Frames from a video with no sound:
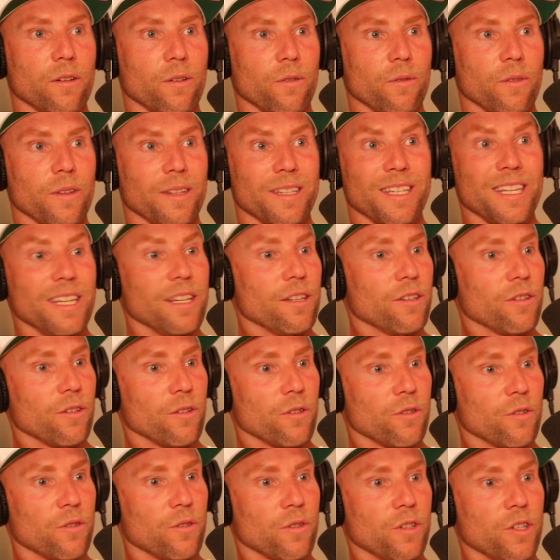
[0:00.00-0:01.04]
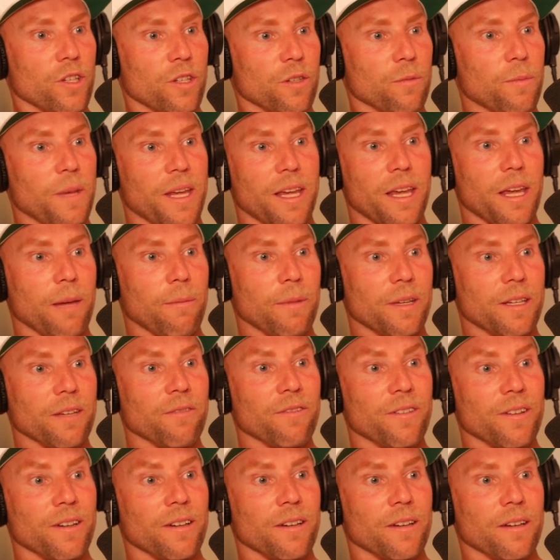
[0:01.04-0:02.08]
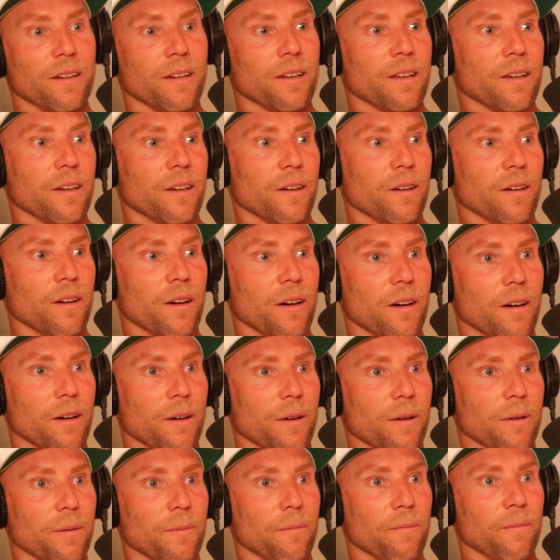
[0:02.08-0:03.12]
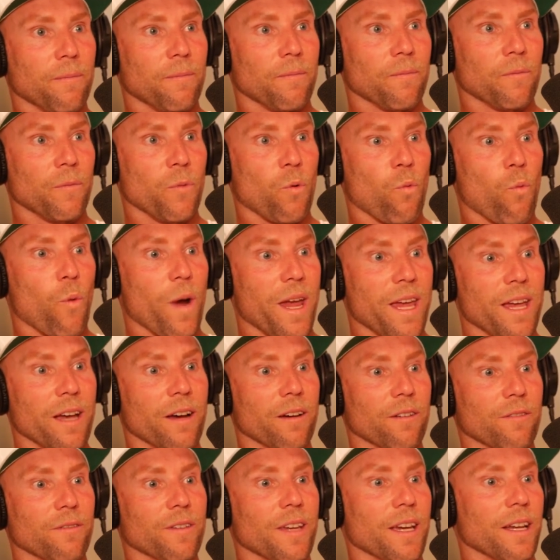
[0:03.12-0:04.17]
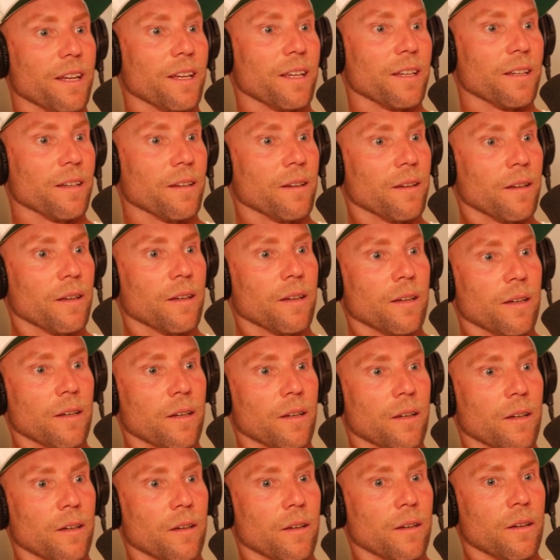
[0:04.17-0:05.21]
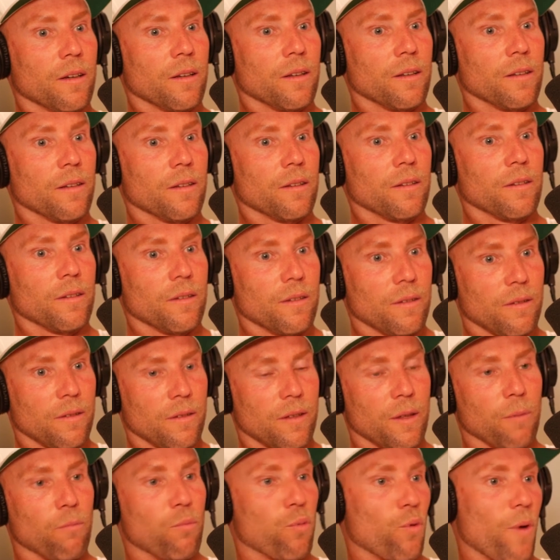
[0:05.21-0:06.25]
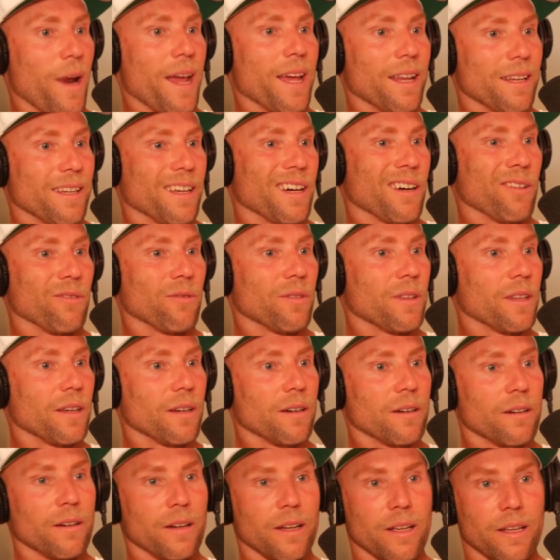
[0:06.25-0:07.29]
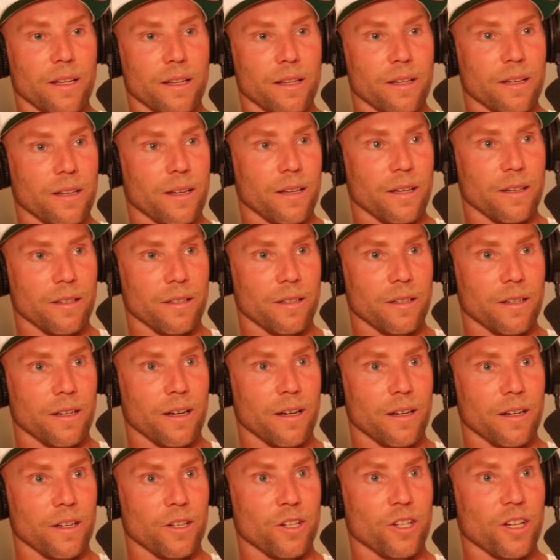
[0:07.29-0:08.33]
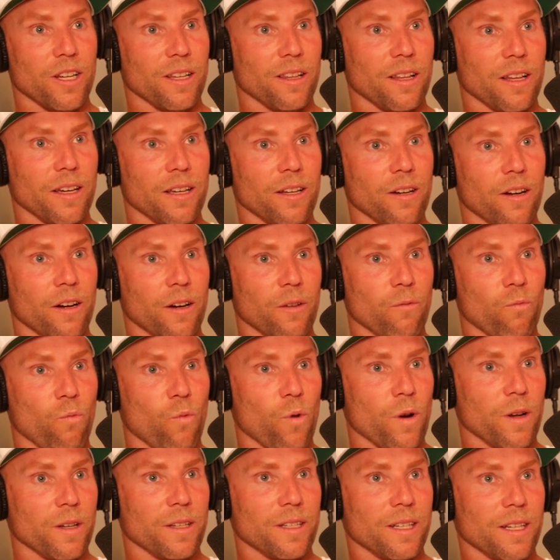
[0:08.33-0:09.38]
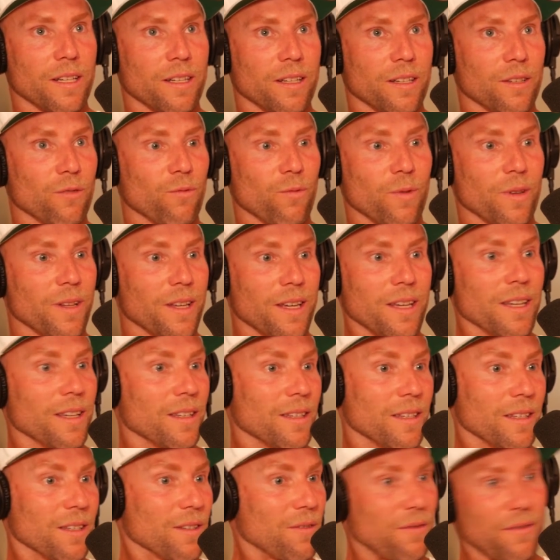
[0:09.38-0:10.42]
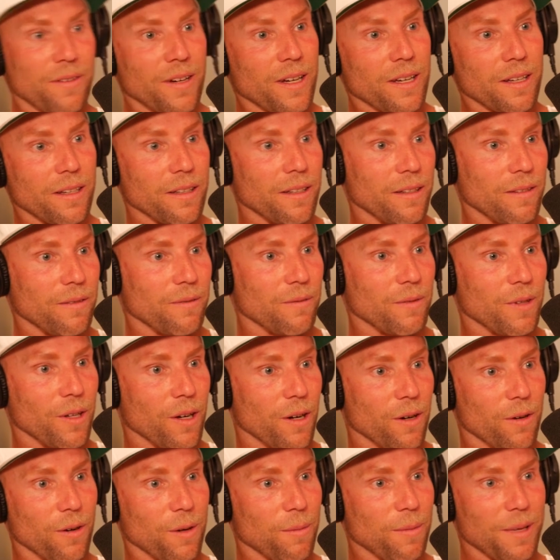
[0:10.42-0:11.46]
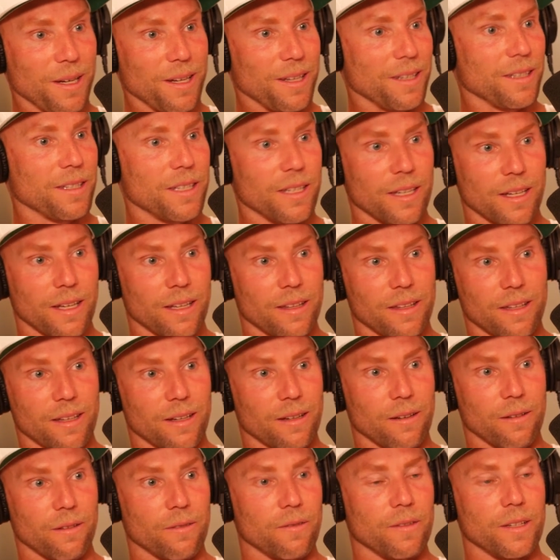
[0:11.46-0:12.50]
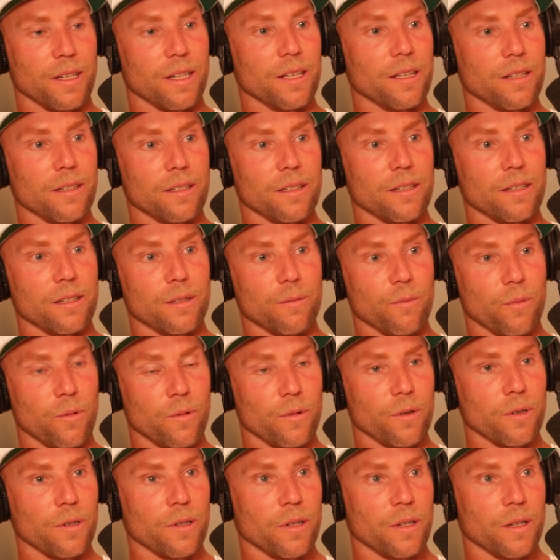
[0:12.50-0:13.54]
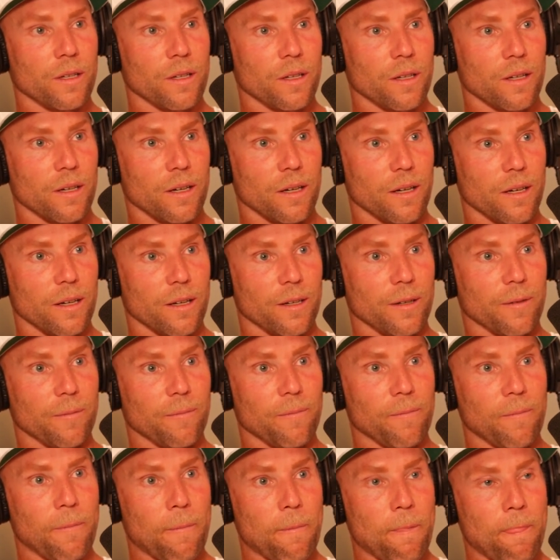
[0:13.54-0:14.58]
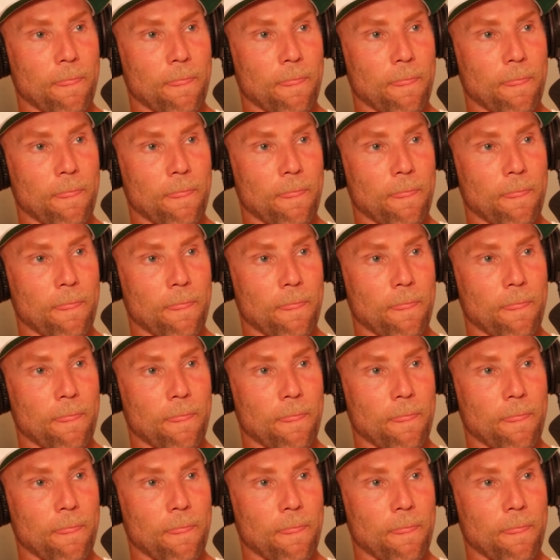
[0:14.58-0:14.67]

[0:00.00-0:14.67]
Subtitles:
you know, the t-shirts just became a different way of getting the brand out there and to kind of shed light on what tennis really is. It's fun, you know. I mean, it's, at the end of the day, it's a sport. And